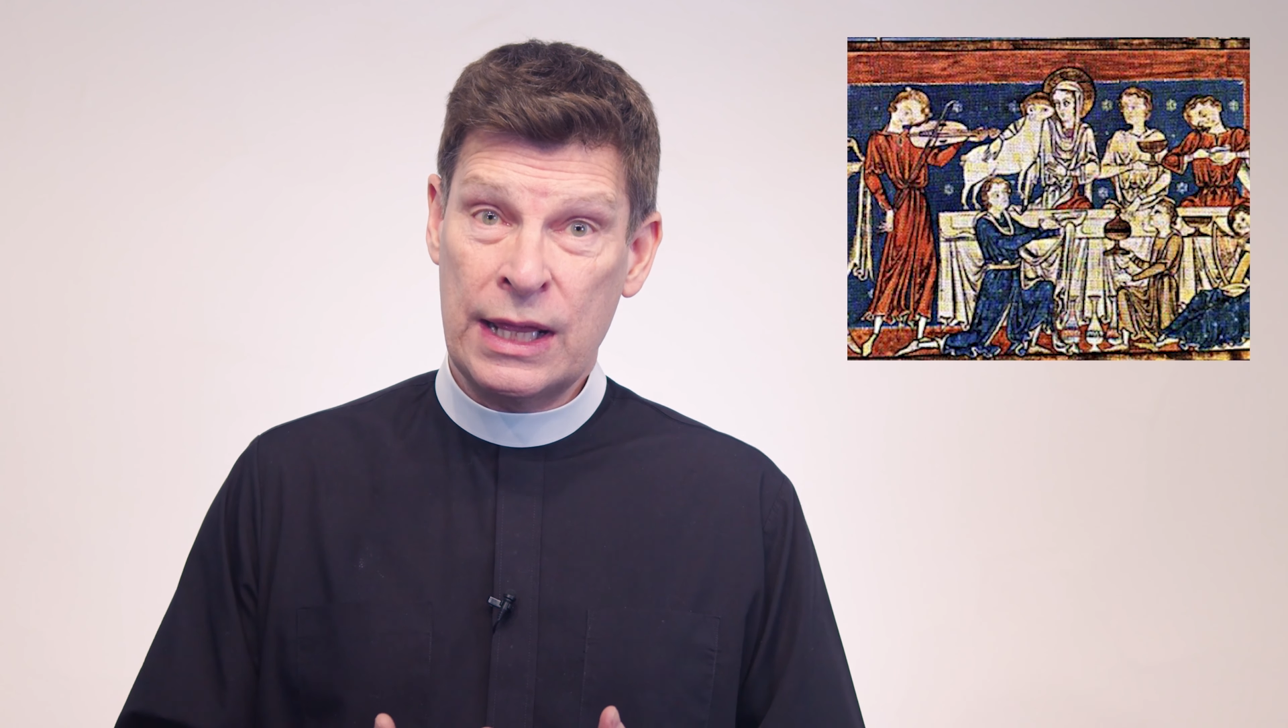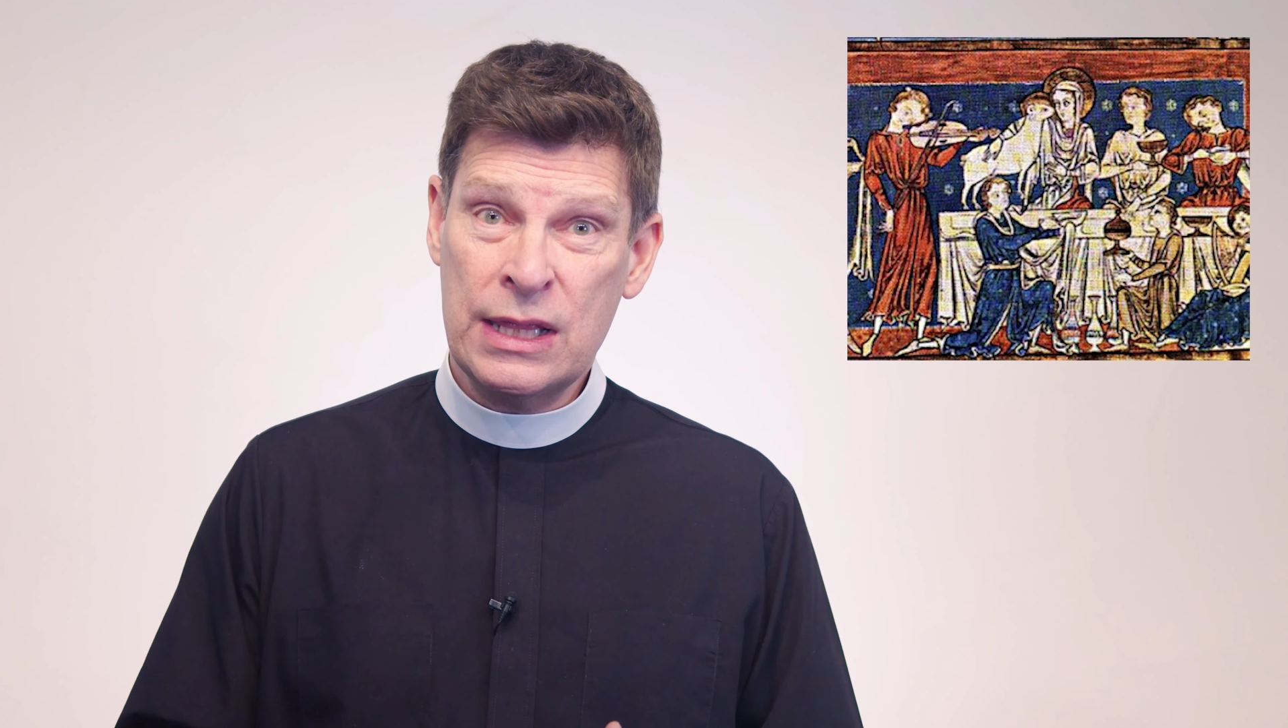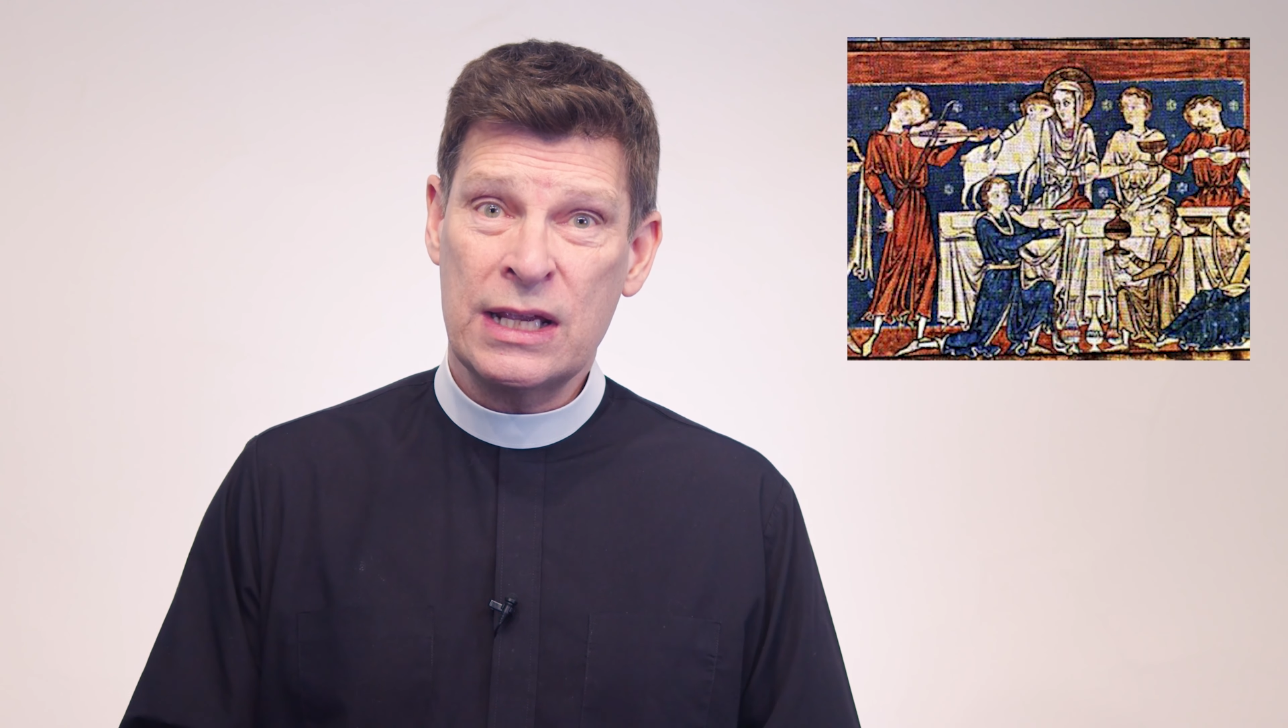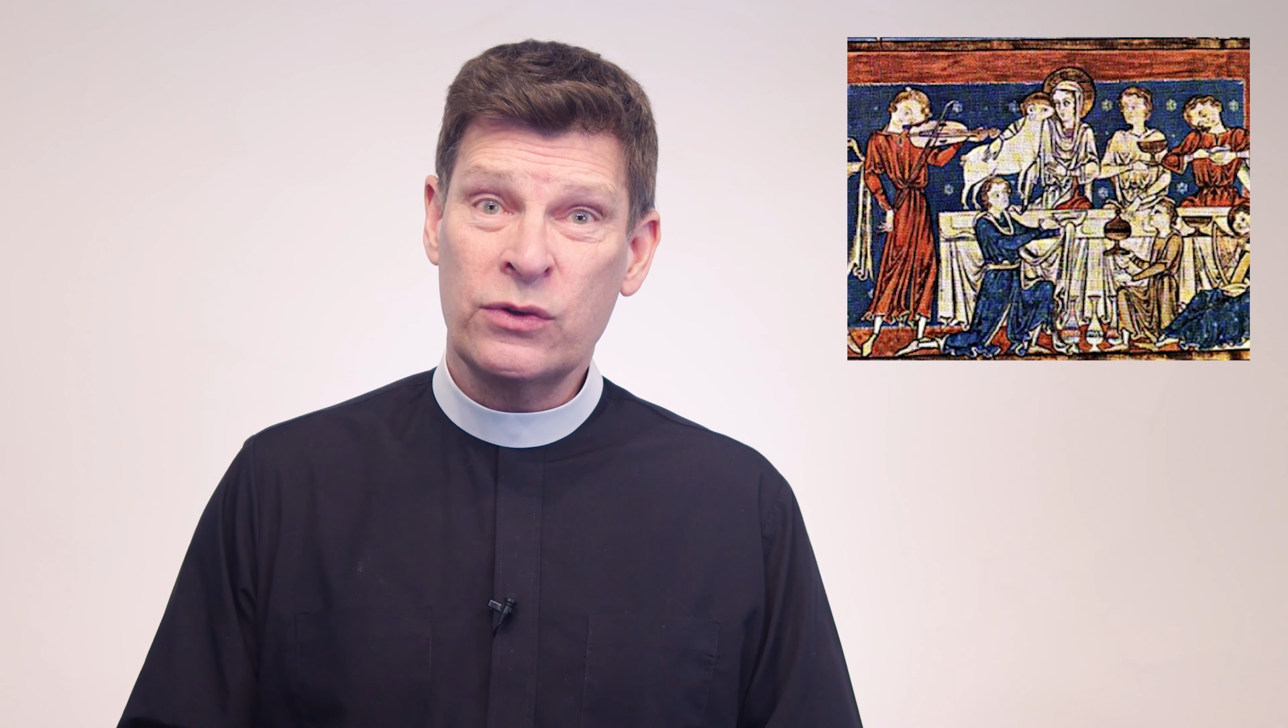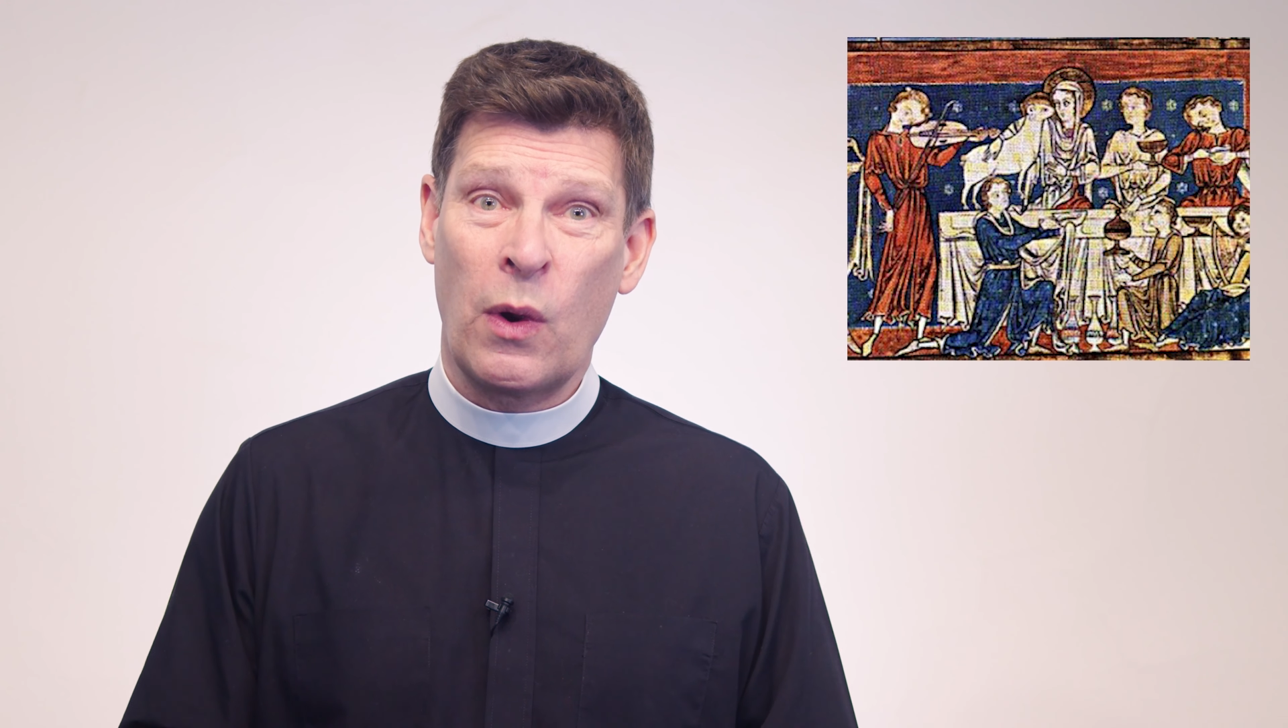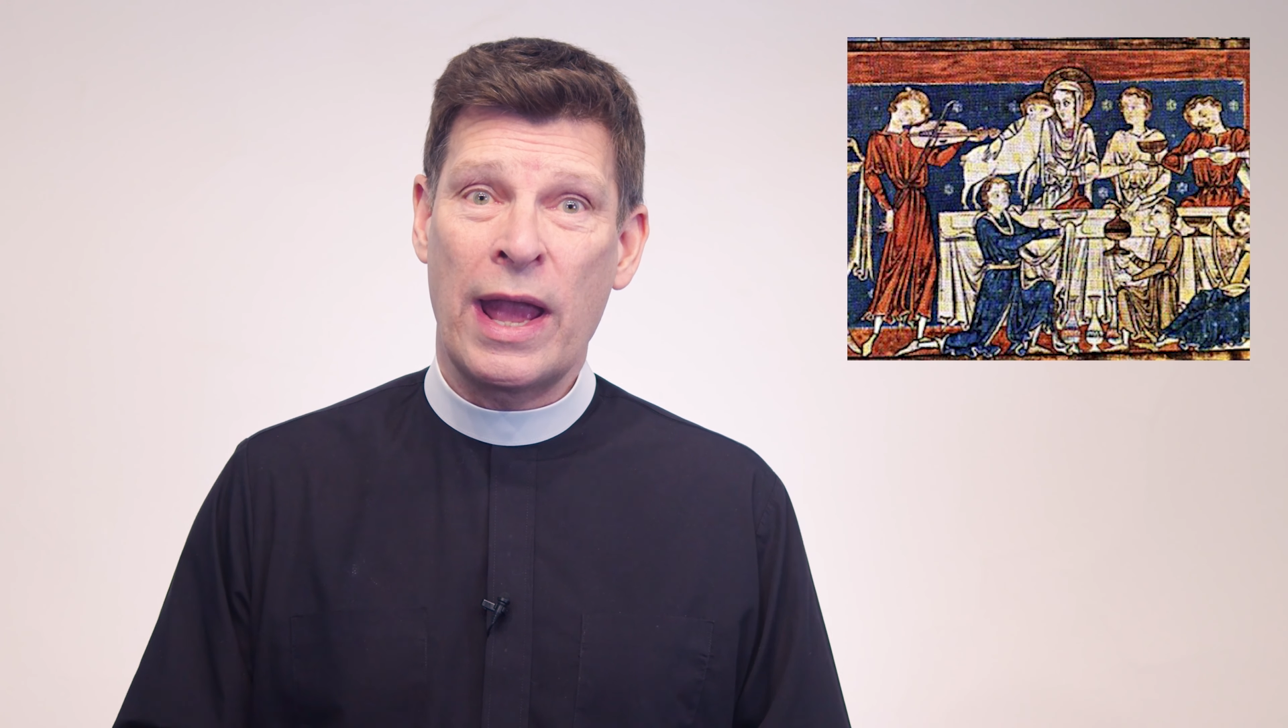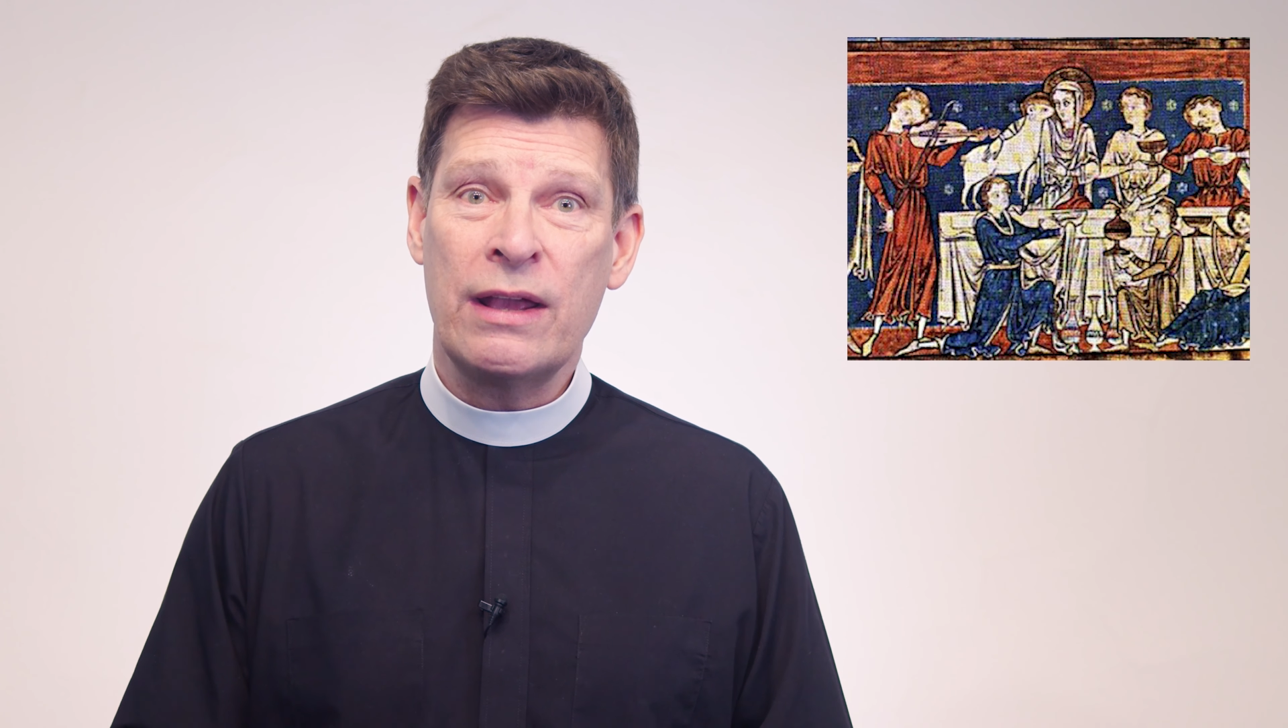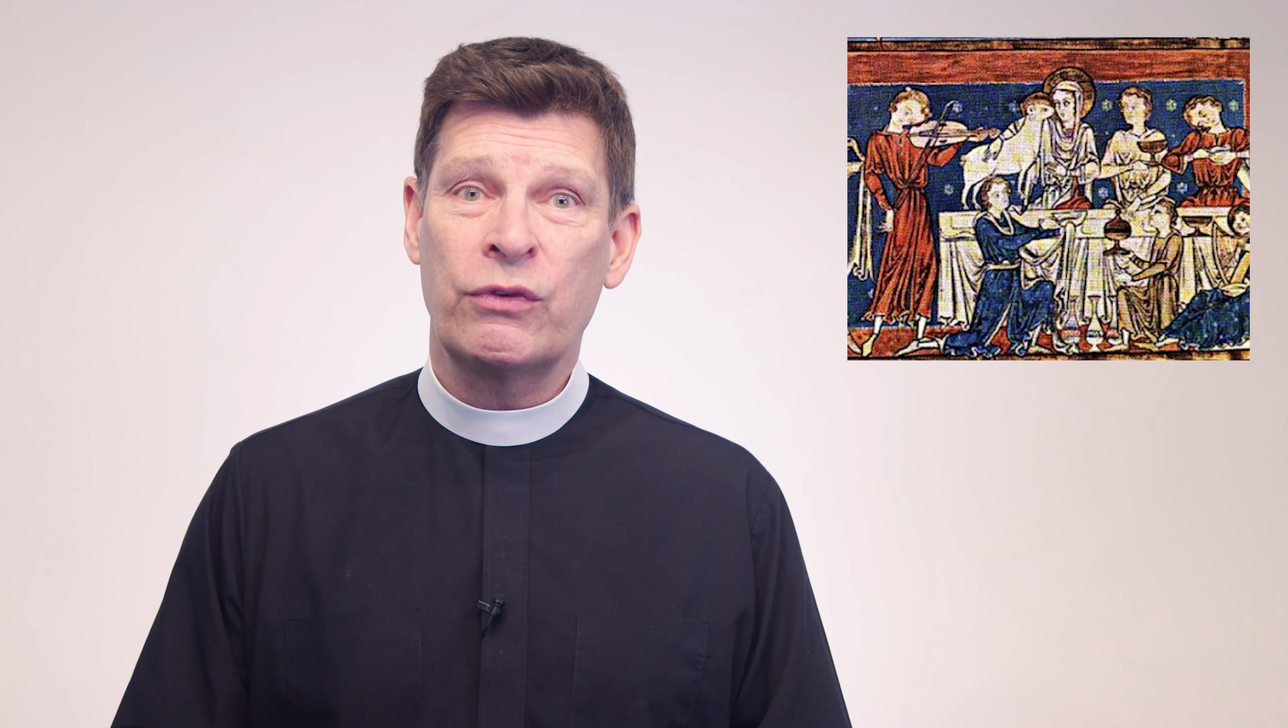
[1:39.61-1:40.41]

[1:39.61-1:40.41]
in this way